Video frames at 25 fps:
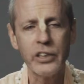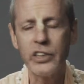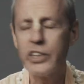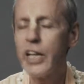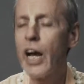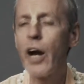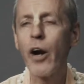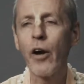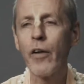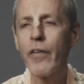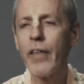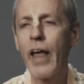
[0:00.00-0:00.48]

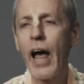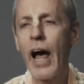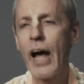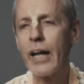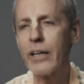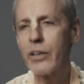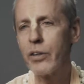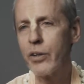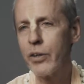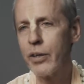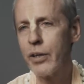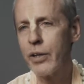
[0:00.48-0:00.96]
Share
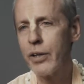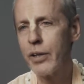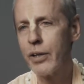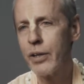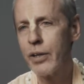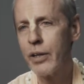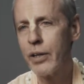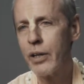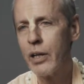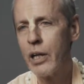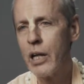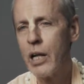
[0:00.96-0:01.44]
that.
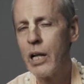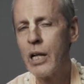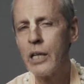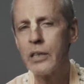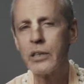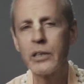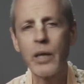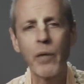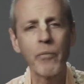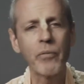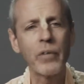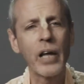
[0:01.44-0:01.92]

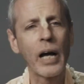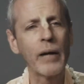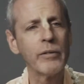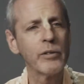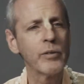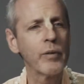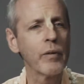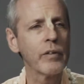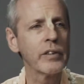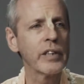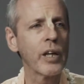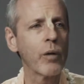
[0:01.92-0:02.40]

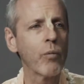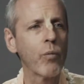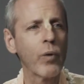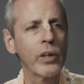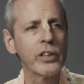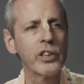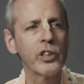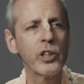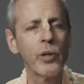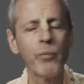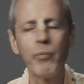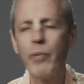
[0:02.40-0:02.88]
Sometimes people say,
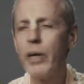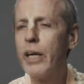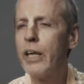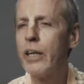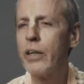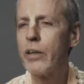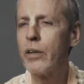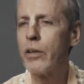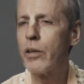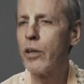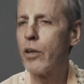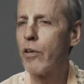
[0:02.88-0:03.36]
what should be
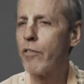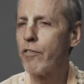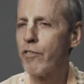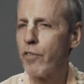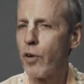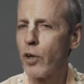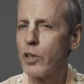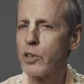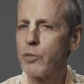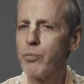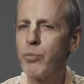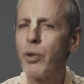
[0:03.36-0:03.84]
the
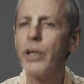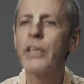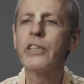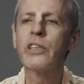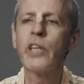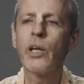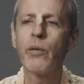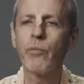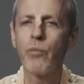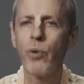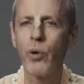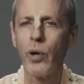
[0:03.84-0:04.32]
first
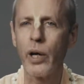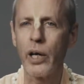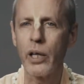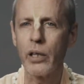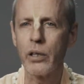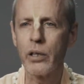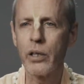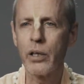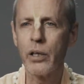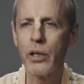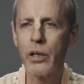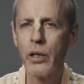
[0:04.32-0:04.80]
preaching
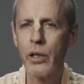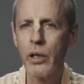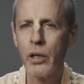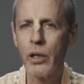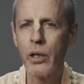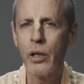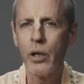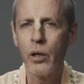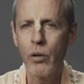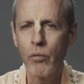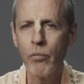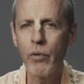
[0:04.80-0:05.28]
point?
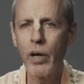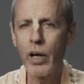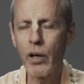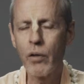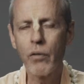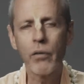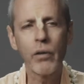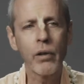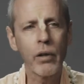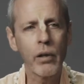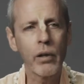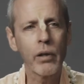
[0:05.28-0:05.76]

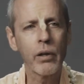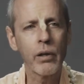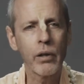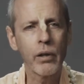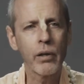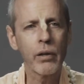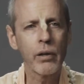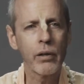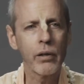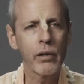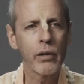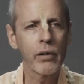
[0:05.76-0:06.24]
Well,
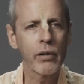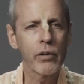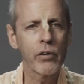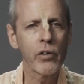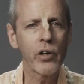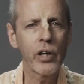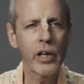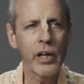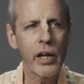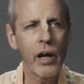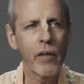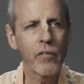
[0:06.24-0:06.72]

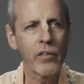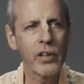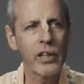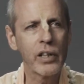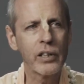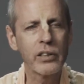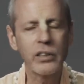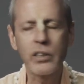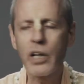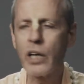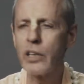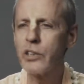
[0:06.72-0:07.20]
you could have a
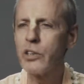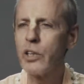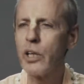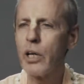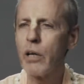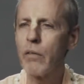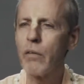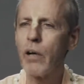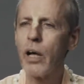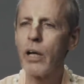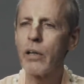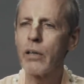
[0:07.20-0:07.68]

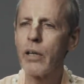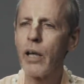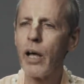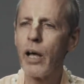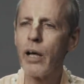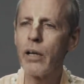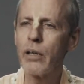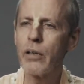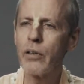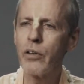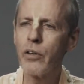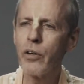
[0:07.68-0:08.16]
discussion about
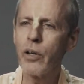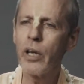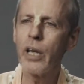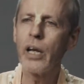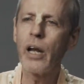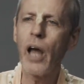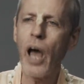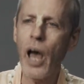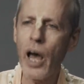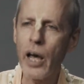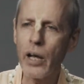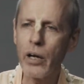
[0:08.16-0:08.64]
that. You
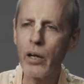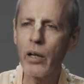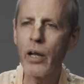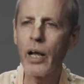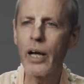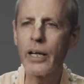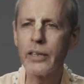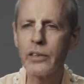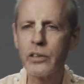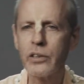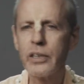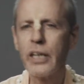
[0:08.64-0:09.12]
could
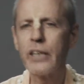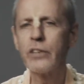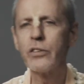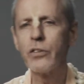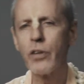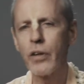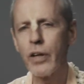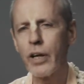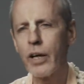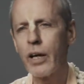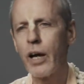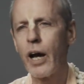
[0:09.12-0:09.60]
analyze,
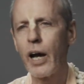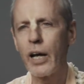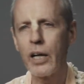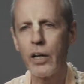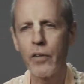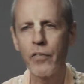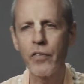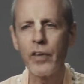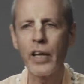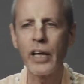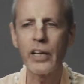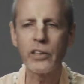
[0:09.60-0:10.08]
these are the
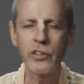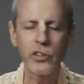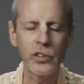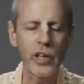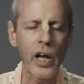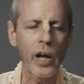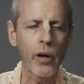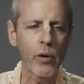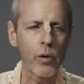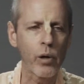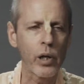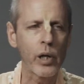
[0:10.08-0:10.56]
kind of things
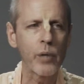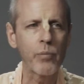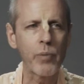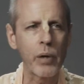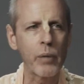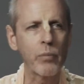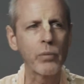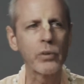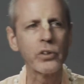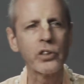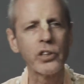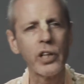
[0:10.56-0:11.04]
generally
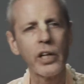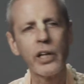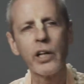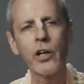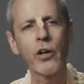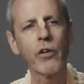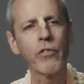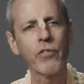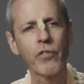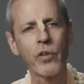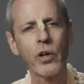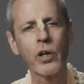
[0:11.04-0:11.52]
people should
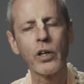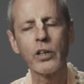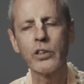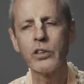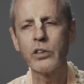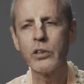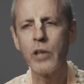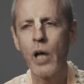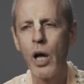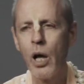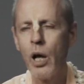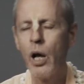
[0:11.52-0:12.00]
hear
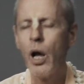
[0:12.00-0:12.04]
first.